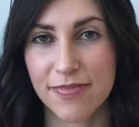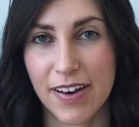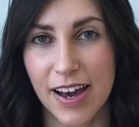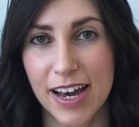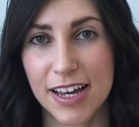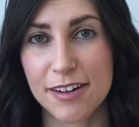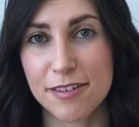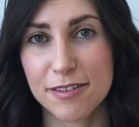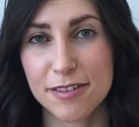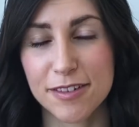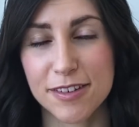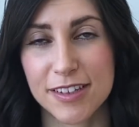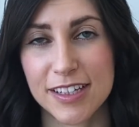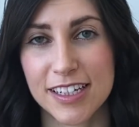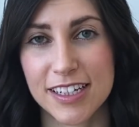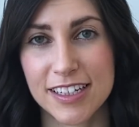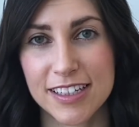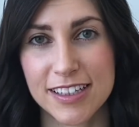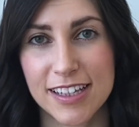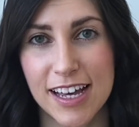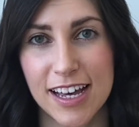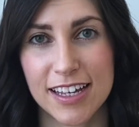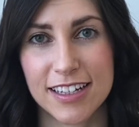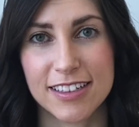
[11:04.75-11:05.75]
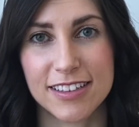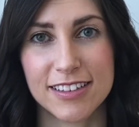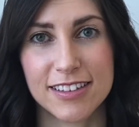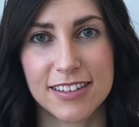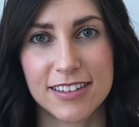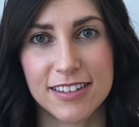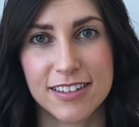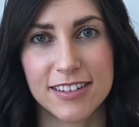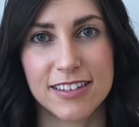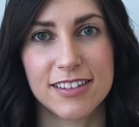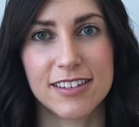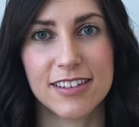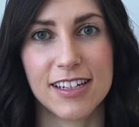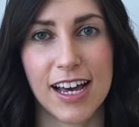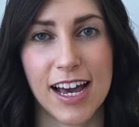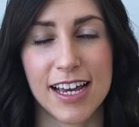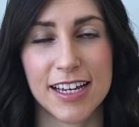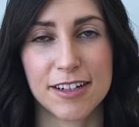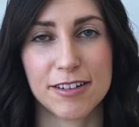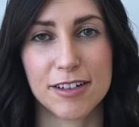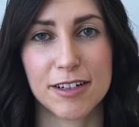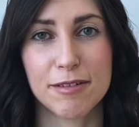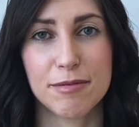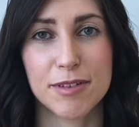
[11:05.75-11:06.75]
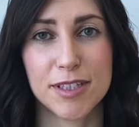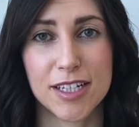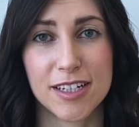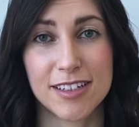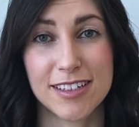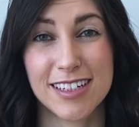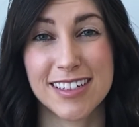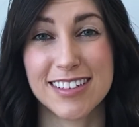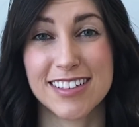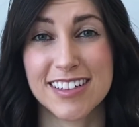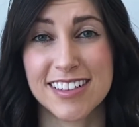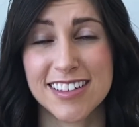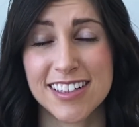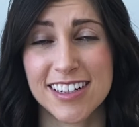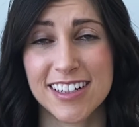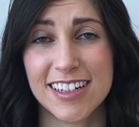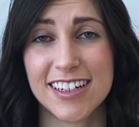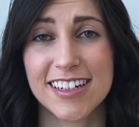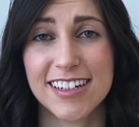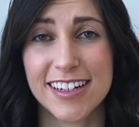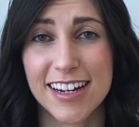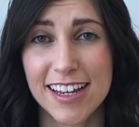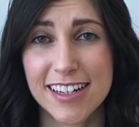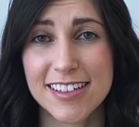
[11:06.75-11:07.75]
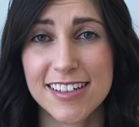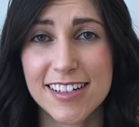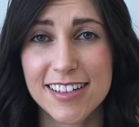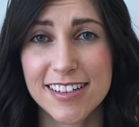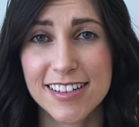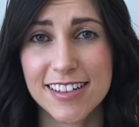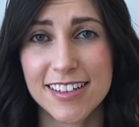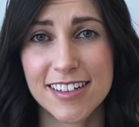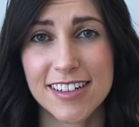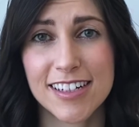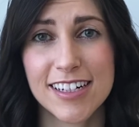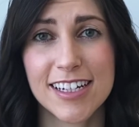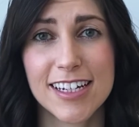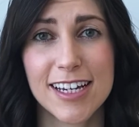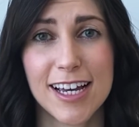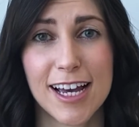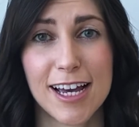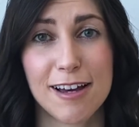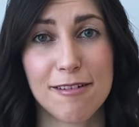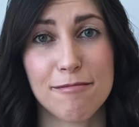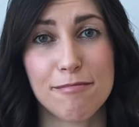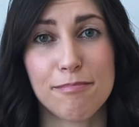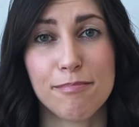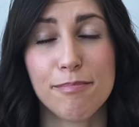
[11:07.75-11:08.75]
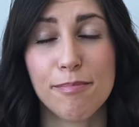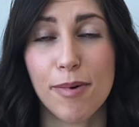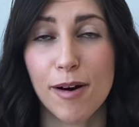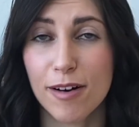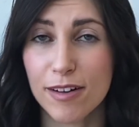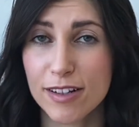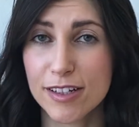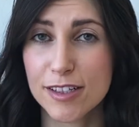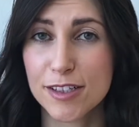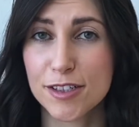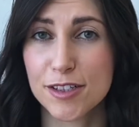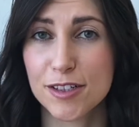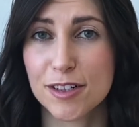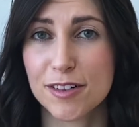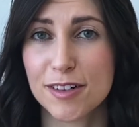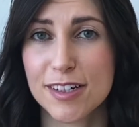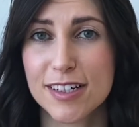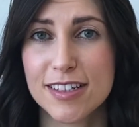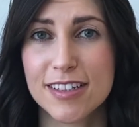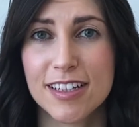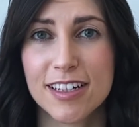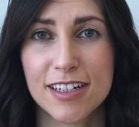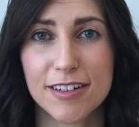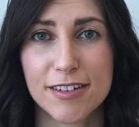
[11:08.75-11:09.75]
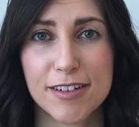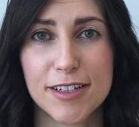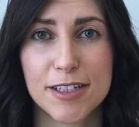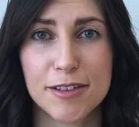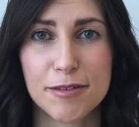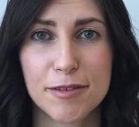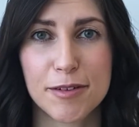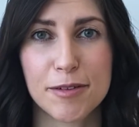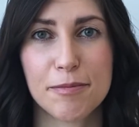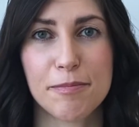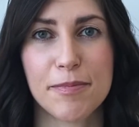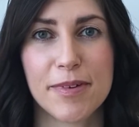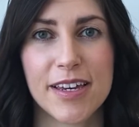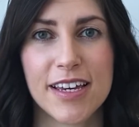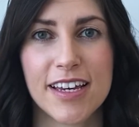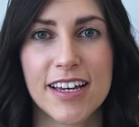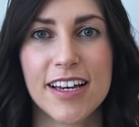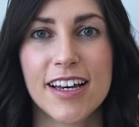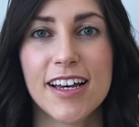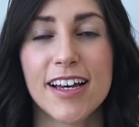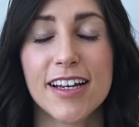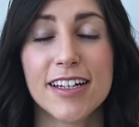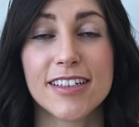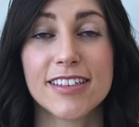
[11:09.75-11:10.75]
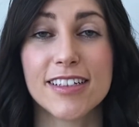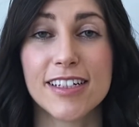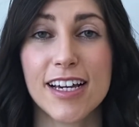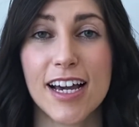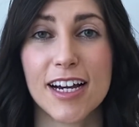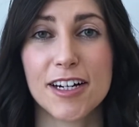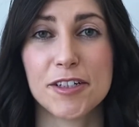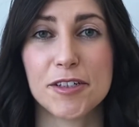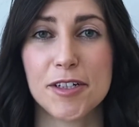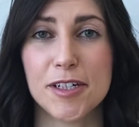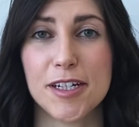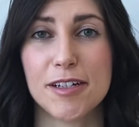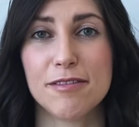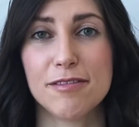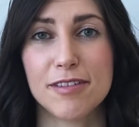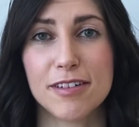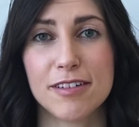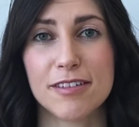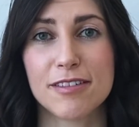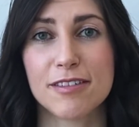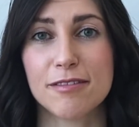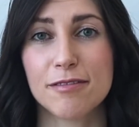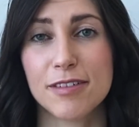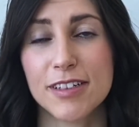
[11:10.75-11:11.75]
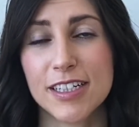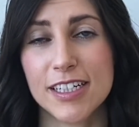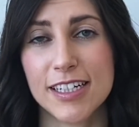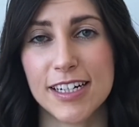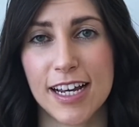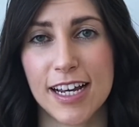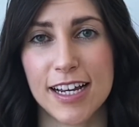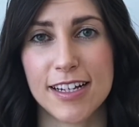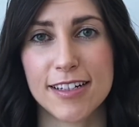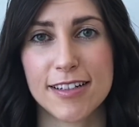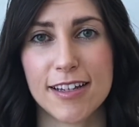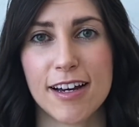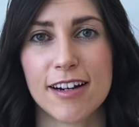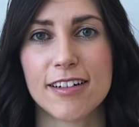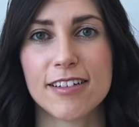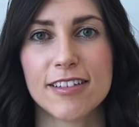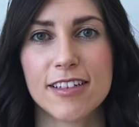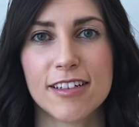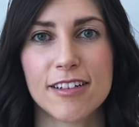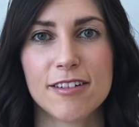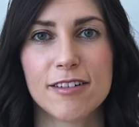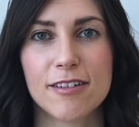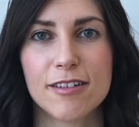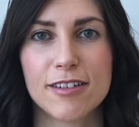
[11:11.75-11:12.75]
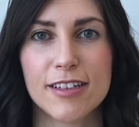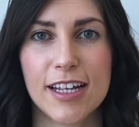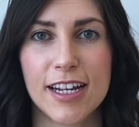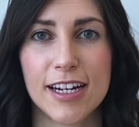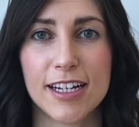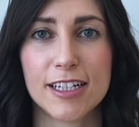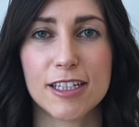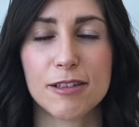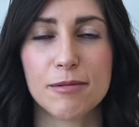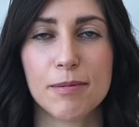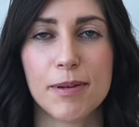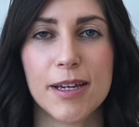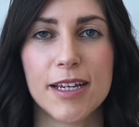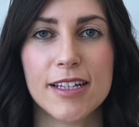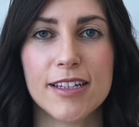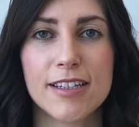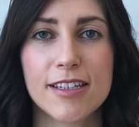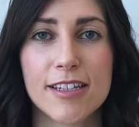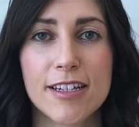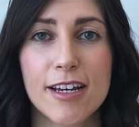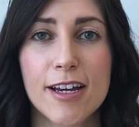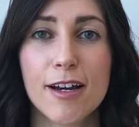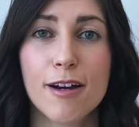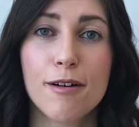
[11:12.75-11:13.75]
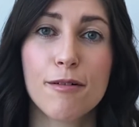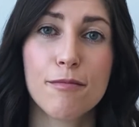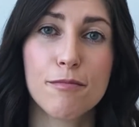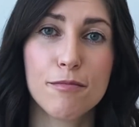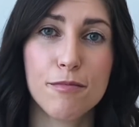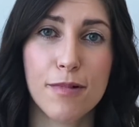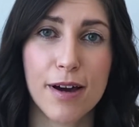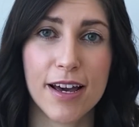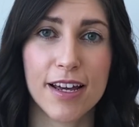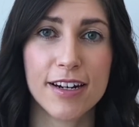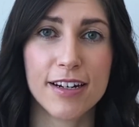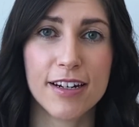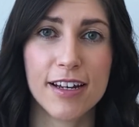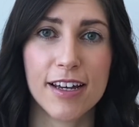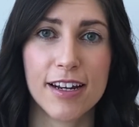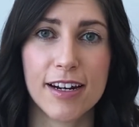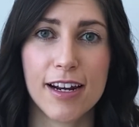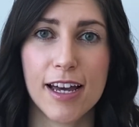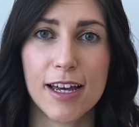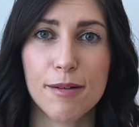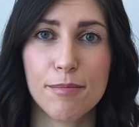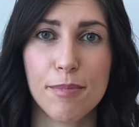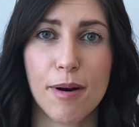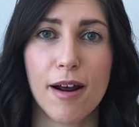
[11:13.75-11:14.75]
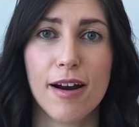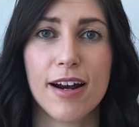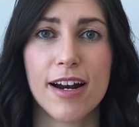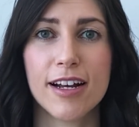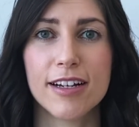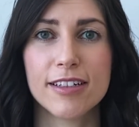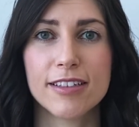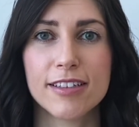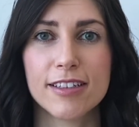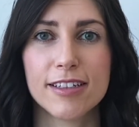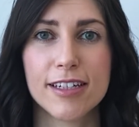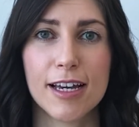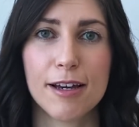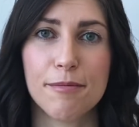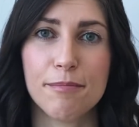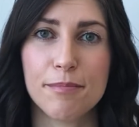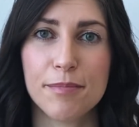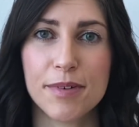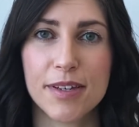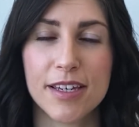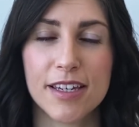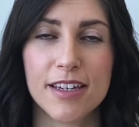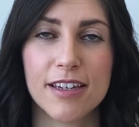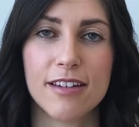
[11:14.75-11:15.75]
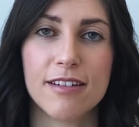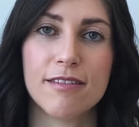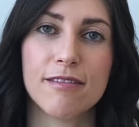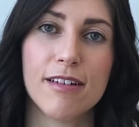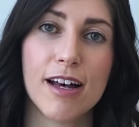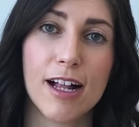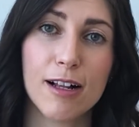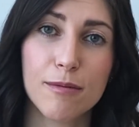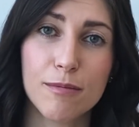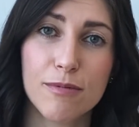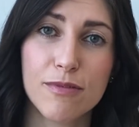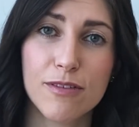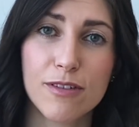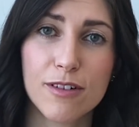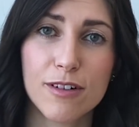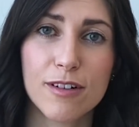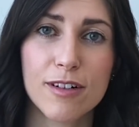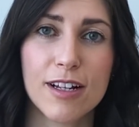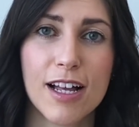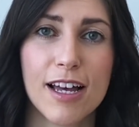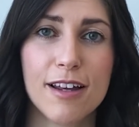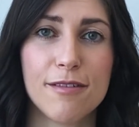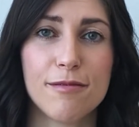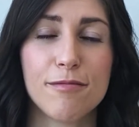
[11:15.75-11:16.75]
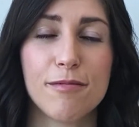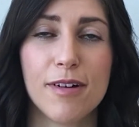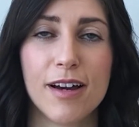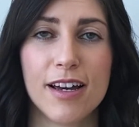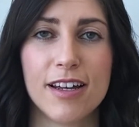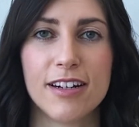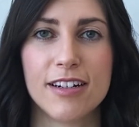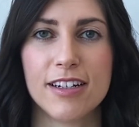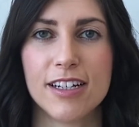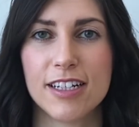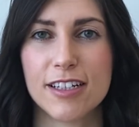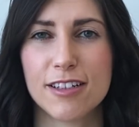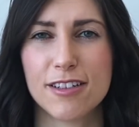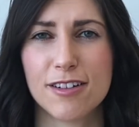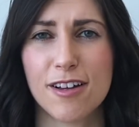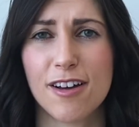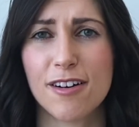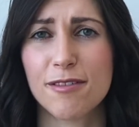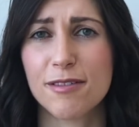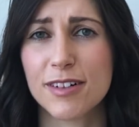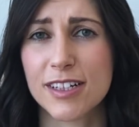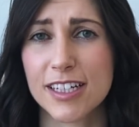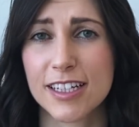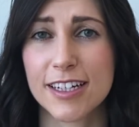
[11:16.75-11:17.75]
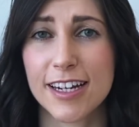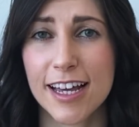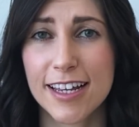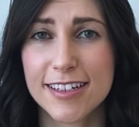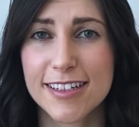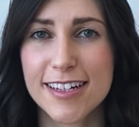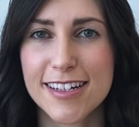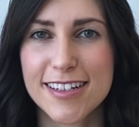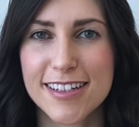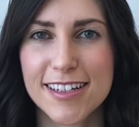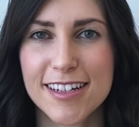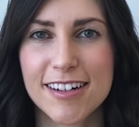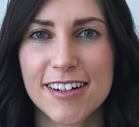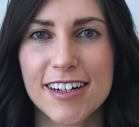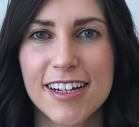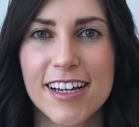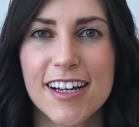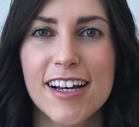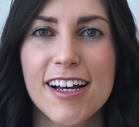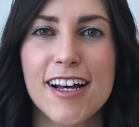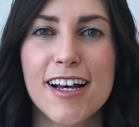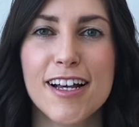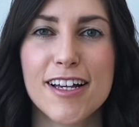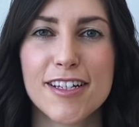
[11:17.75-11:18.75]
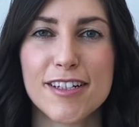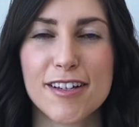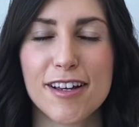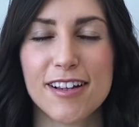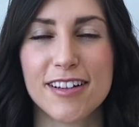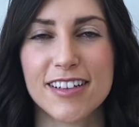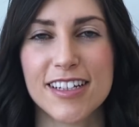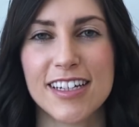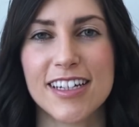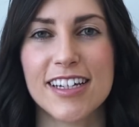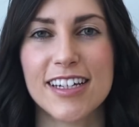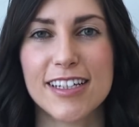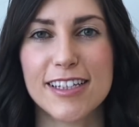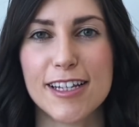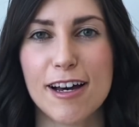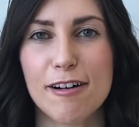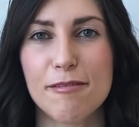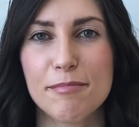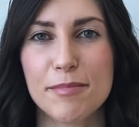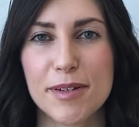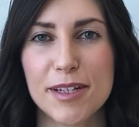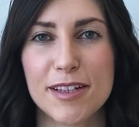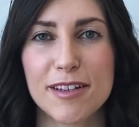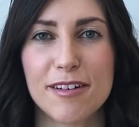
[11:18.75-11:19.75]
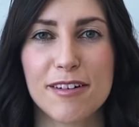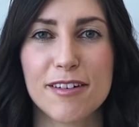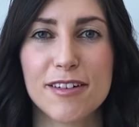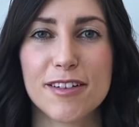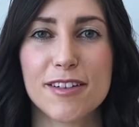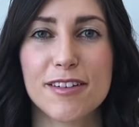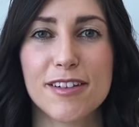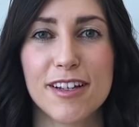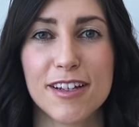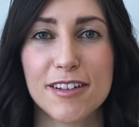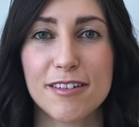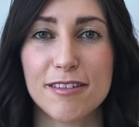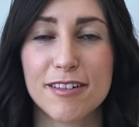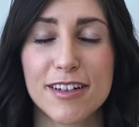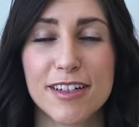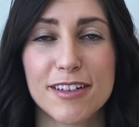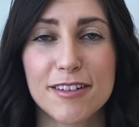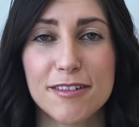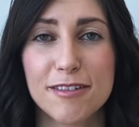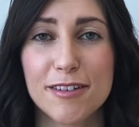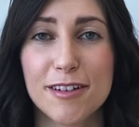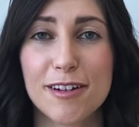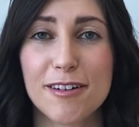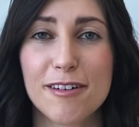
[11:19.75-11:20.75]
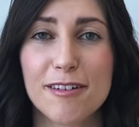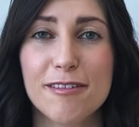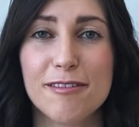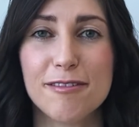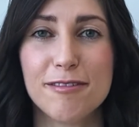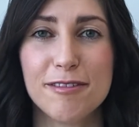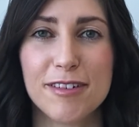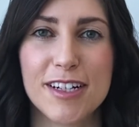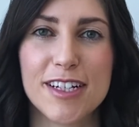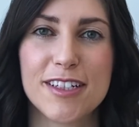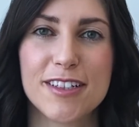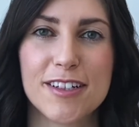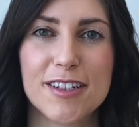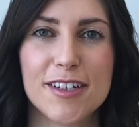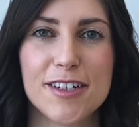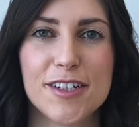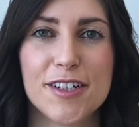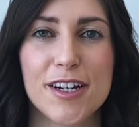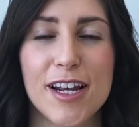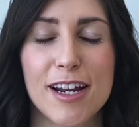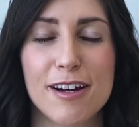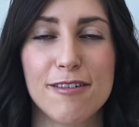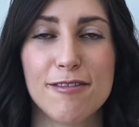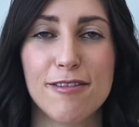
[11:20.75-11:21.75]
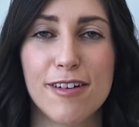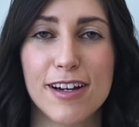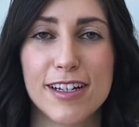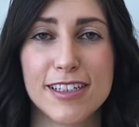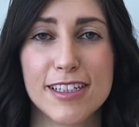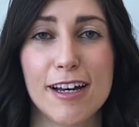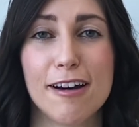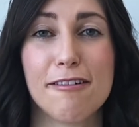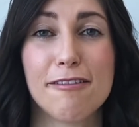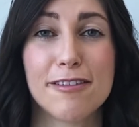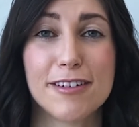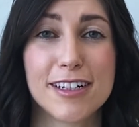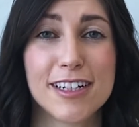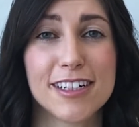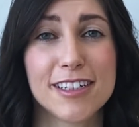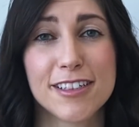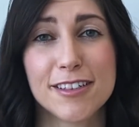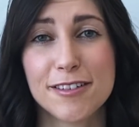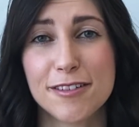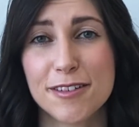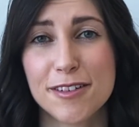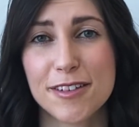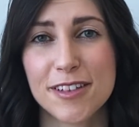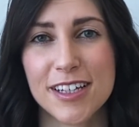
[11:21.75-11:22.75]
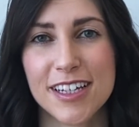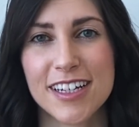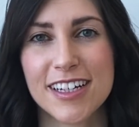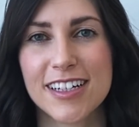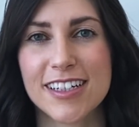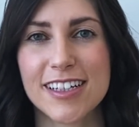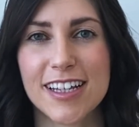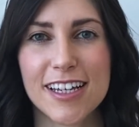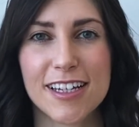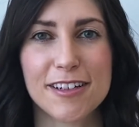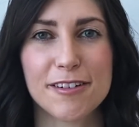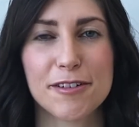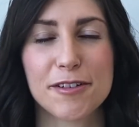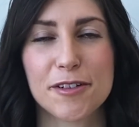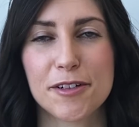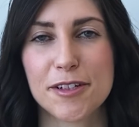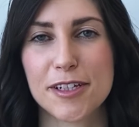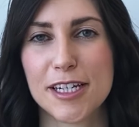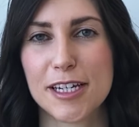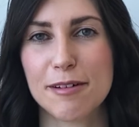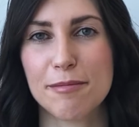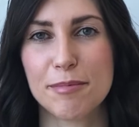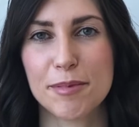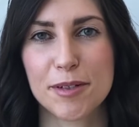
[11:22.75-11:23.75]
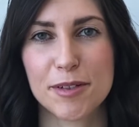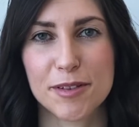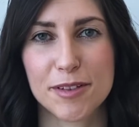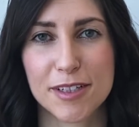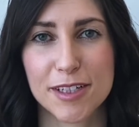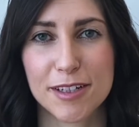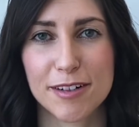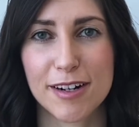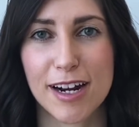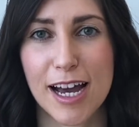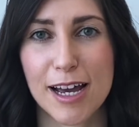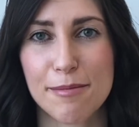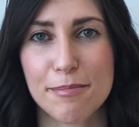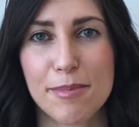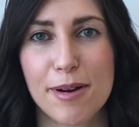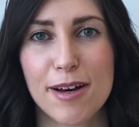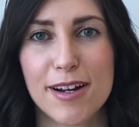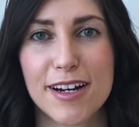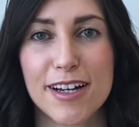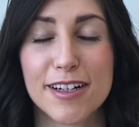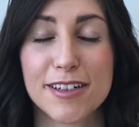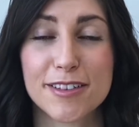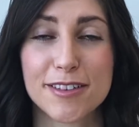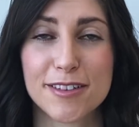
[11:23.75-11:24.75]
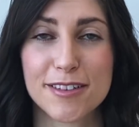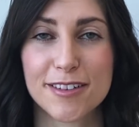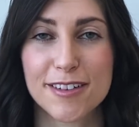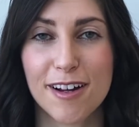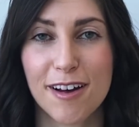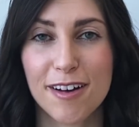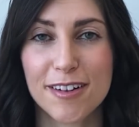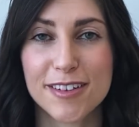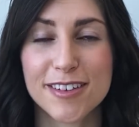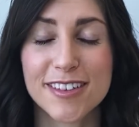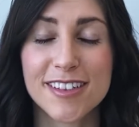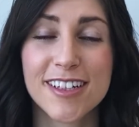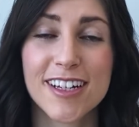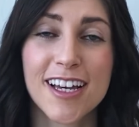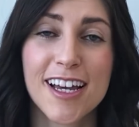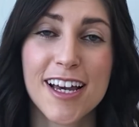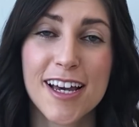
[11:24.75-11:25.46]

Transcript: I don't think that eye creams are necessarily necessary, and Paula's Choice agrees with me. They actually have a really nice article that explains when an eye product can be helpful and when it's not really necessary. So I'll link it down below so that you can do your own research and find out whether you think that you should keep using your eye products or not.